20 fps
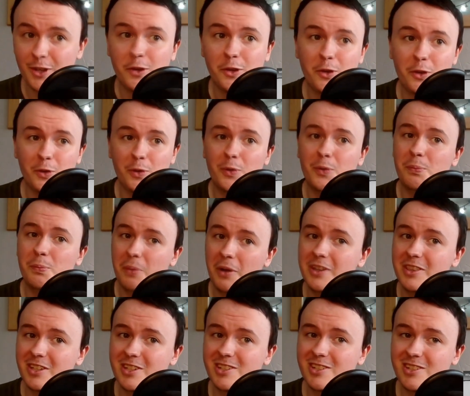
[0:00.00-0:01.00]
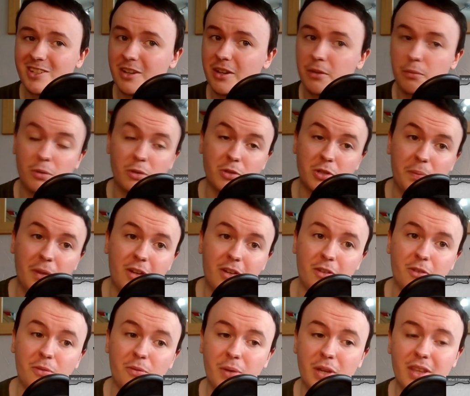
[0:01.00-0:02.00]
who by this time, well, depending
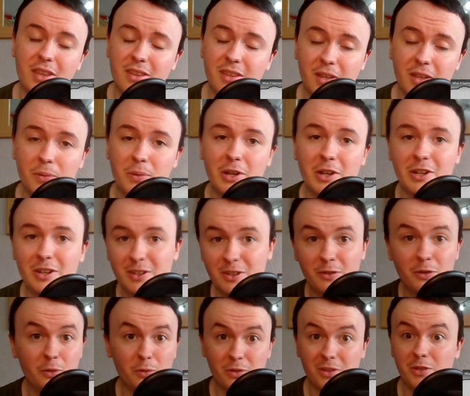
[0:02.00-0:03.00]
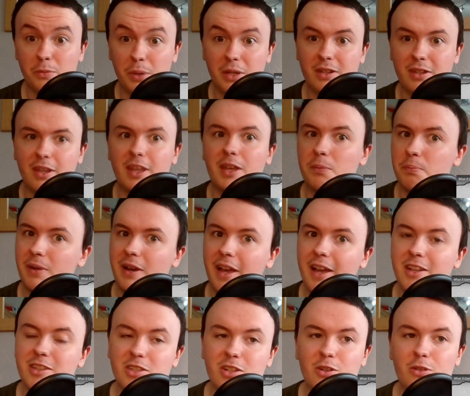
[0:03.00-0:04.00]
on when they were, or when they
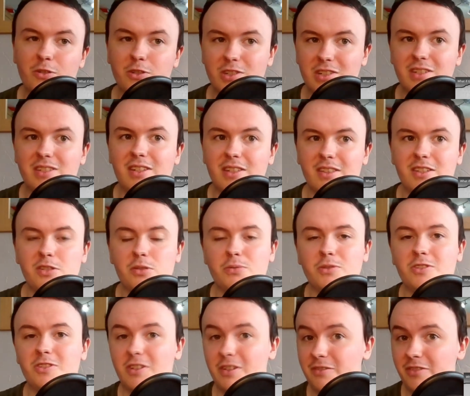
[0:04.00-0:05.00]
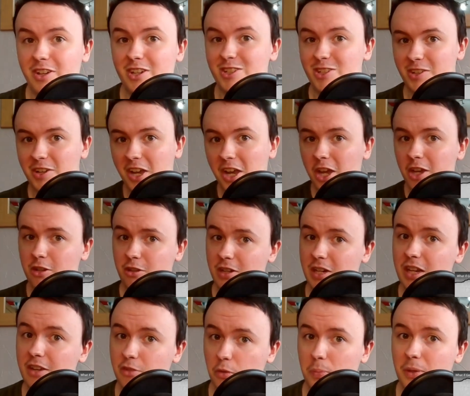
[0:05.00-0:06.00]
planned to launch this in this alternate invasion, could
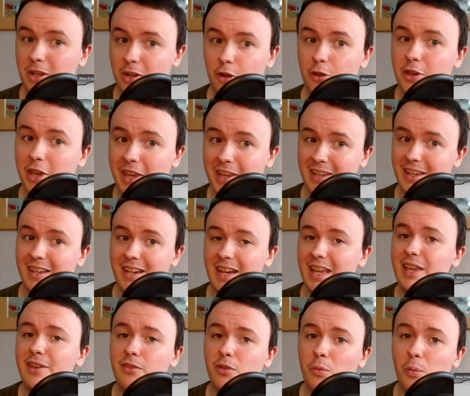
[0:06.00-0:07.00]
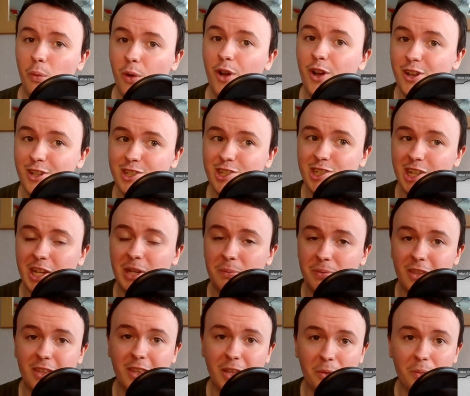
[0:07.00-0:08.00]
either be looking in even worse shape
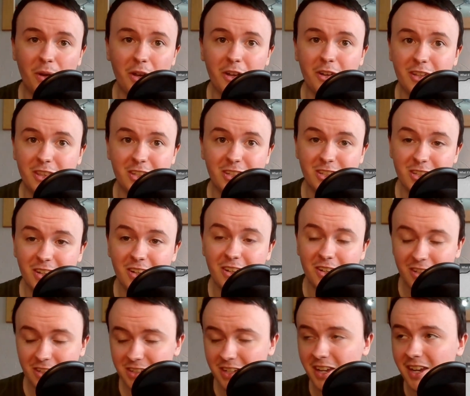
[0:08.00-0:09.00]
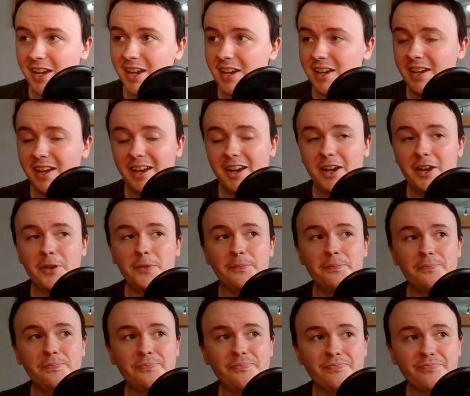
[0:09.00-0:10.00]
than they were at the start.
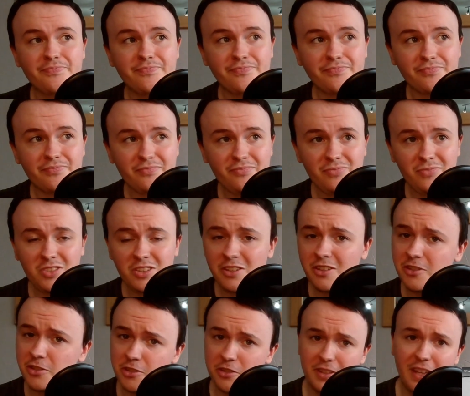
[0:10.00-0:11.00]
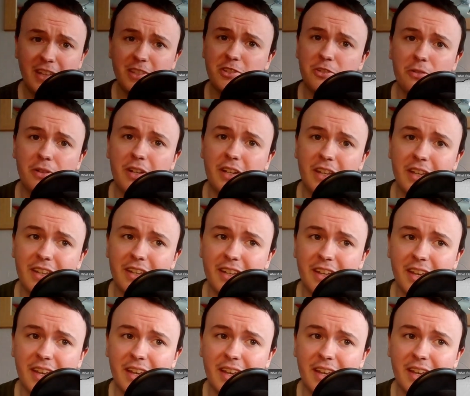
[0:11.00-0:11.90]
So that's already